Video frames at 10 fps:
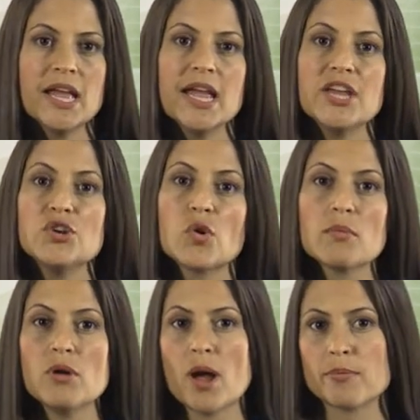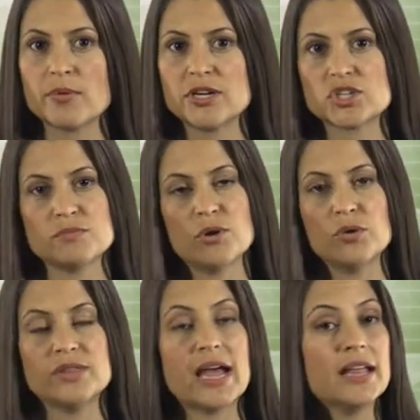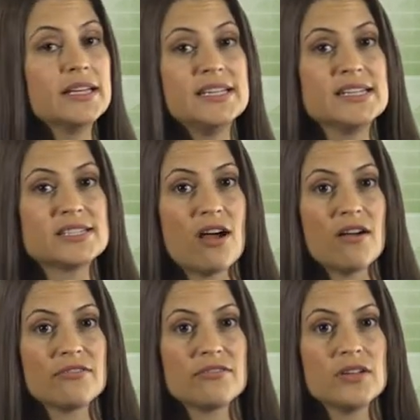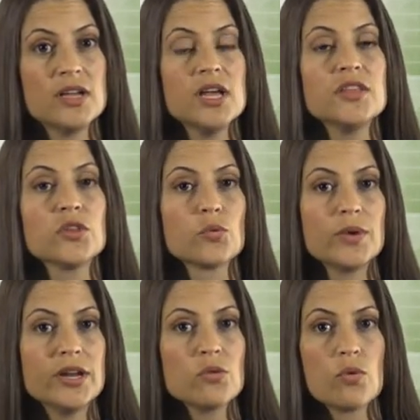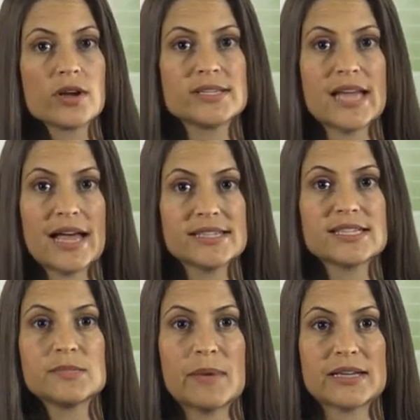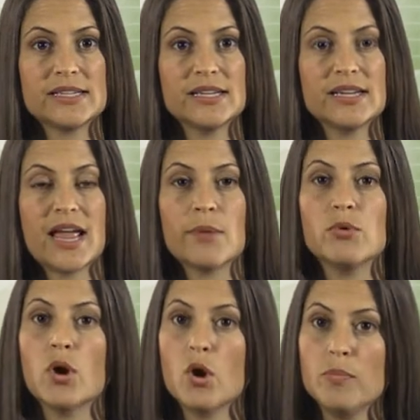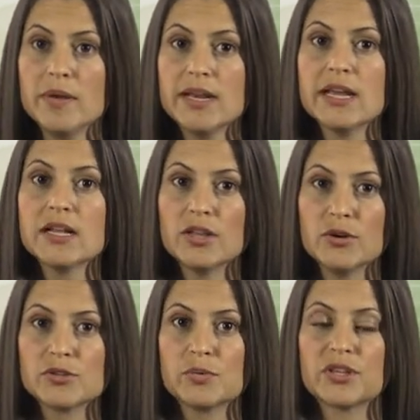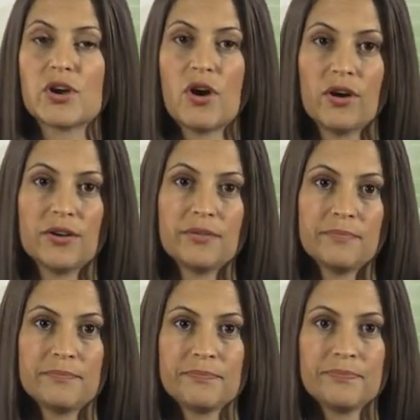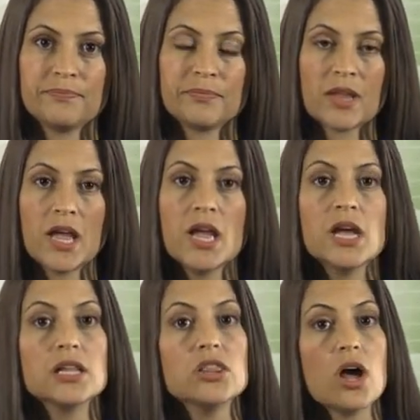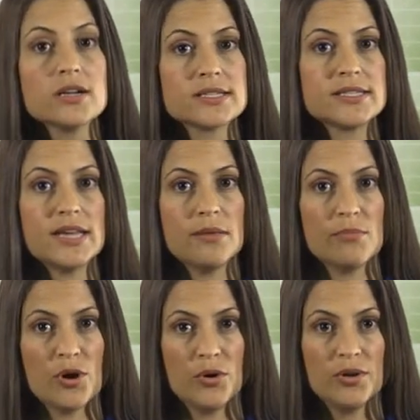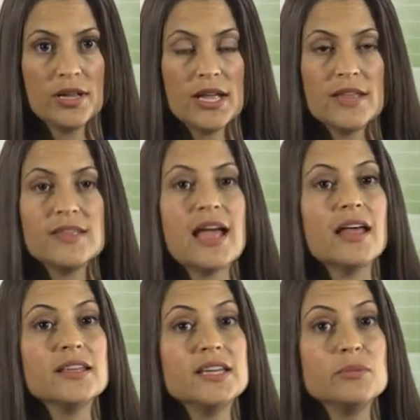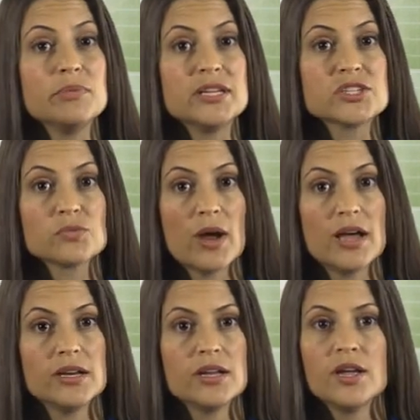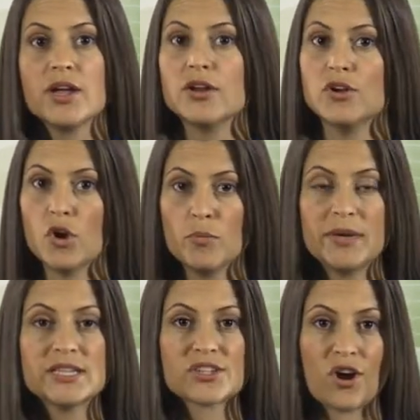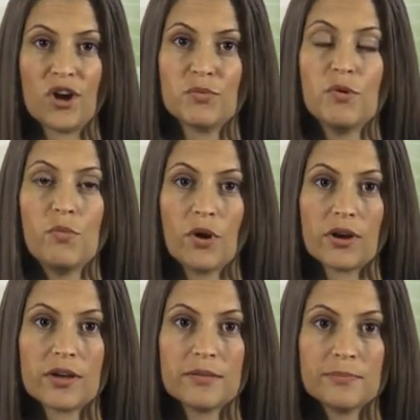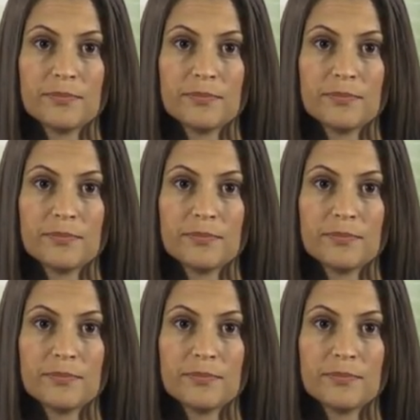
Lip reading: In normal operation mode, the LED is off. The reader works as expected and will open and close with a card. Locked state mode, the LED blinks red. Nobody's card will work.